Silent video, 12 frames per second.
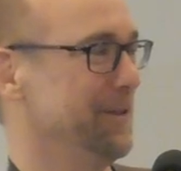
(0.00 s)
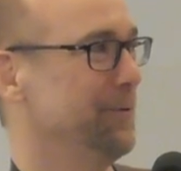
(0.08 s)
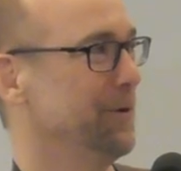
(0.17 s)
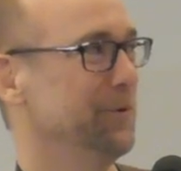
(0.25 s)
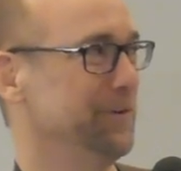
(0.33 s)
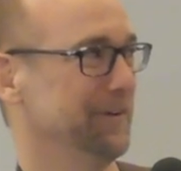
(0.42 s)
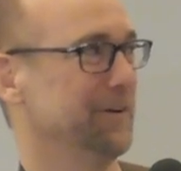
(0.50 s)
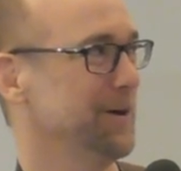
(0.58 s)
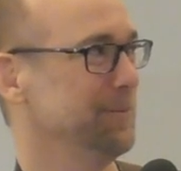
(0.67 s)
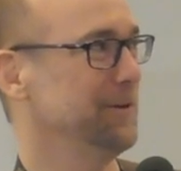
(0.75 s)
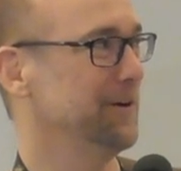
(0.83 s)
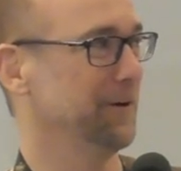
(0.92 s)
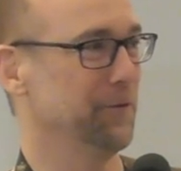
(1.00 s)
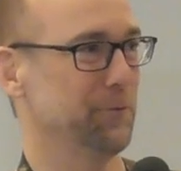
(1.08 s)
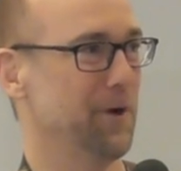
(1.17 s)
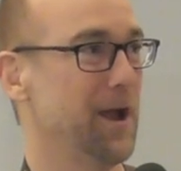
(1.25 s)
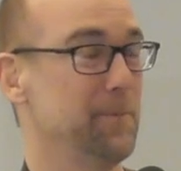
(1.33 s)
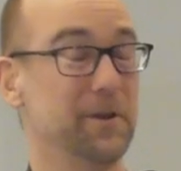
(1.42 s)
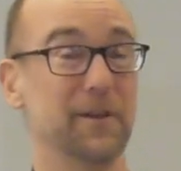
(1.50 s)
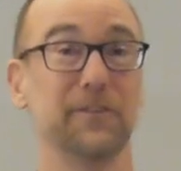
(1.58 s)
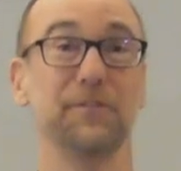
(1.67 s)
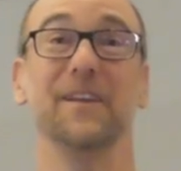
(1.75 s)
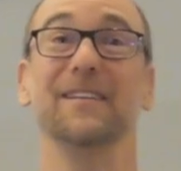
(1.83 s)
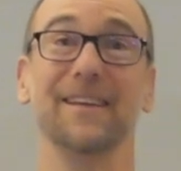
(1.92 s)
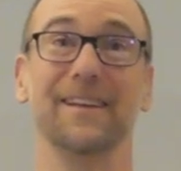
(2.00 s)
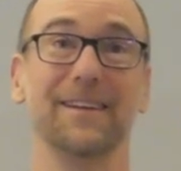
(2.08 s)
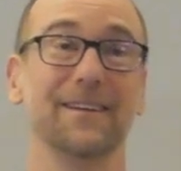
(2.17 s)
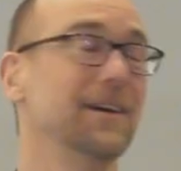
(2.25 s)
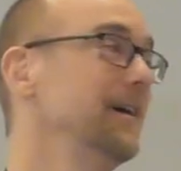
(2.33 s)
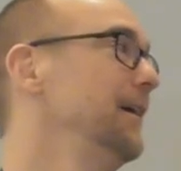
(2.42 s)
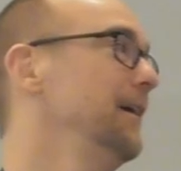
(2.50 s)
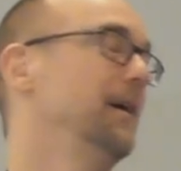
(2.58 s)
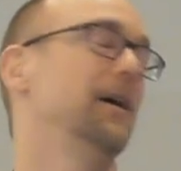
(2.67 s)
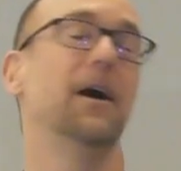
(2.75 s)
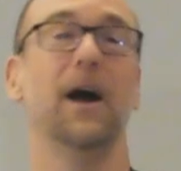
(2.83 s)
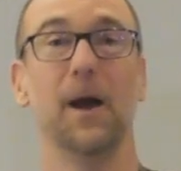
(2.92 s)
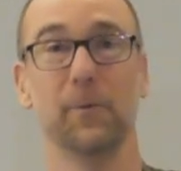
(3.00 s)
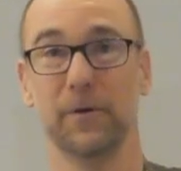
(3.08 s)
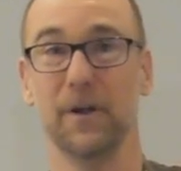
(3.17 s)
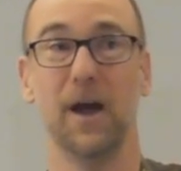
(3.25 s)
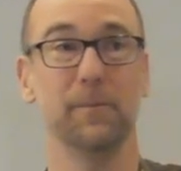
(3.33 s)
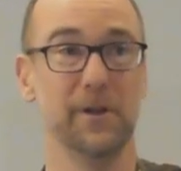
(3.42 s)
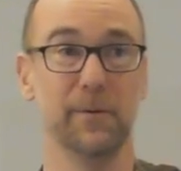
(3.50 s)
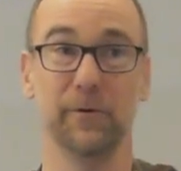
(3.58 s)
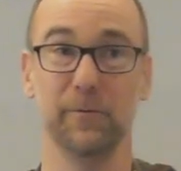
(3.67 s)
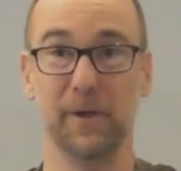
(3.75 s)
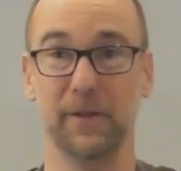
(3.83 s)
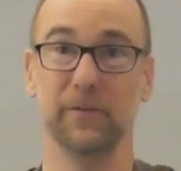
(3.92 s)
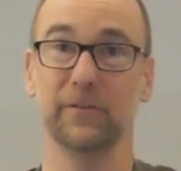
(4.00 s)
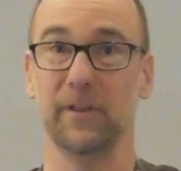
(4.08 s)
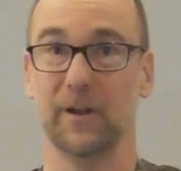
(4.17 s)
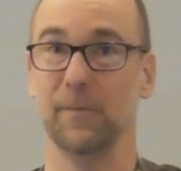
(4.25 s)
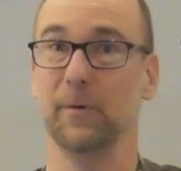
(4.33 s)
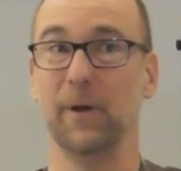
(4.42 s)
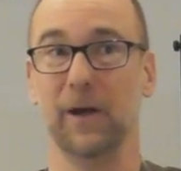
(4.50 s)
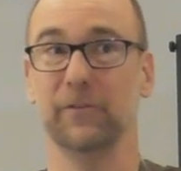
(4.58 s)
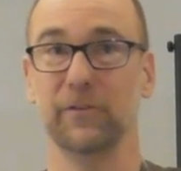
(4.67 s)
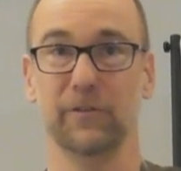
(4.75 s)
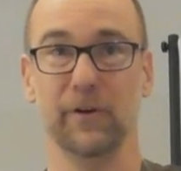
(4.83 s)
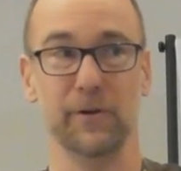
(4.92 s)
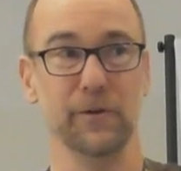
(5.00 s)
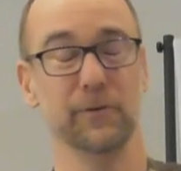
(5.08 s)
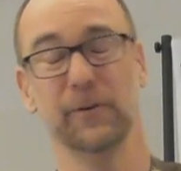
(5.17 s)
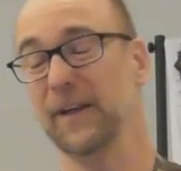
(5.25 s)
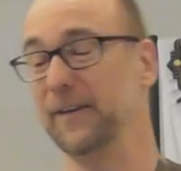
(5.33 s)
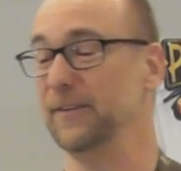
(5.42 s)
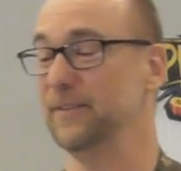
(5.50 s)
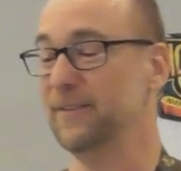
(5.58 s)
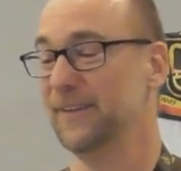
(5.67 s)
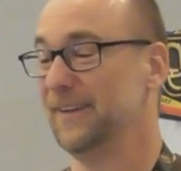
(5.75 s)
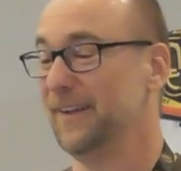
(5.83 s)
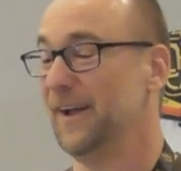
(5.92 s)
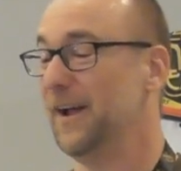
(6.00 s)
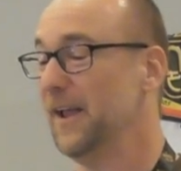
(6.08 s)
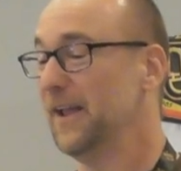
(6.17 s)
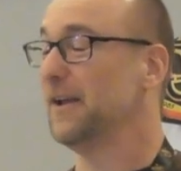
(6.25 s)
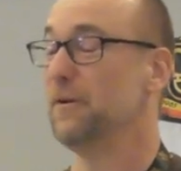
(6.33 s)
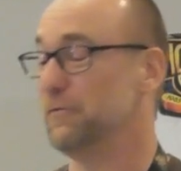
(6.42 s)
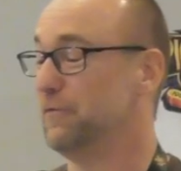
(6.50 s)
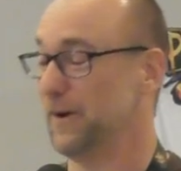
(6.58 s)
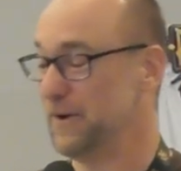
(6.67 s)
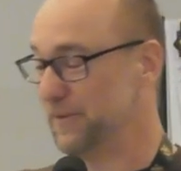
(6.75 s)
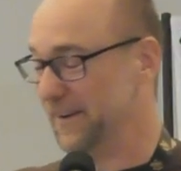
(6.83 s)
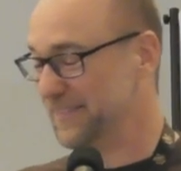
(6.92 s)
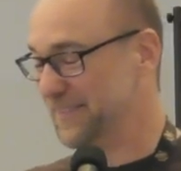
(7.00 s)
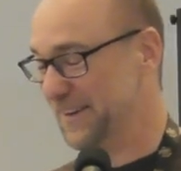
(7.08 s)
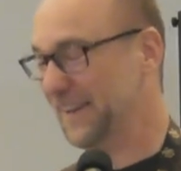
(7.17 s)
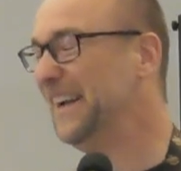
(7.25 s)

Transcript: they were willing to come along on the ride because if they didn't, I would not be able to make this thing I'm about to show you. It is very fancy.